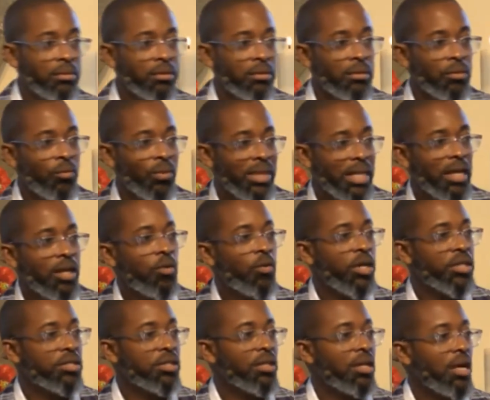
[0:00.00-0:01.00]
when that
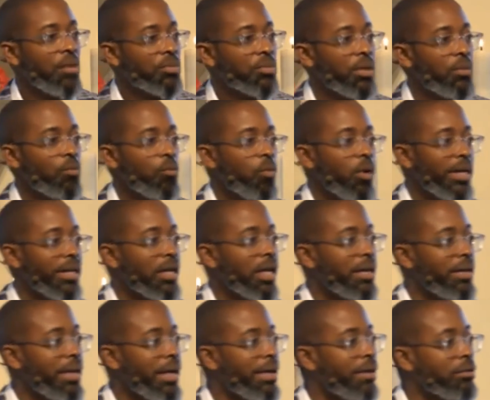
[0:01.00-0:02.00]
question comes up, why
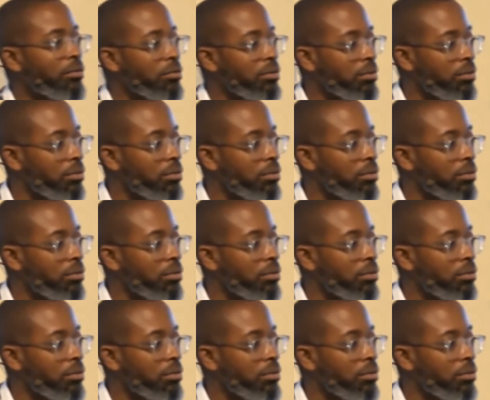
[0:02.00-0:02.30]
not now?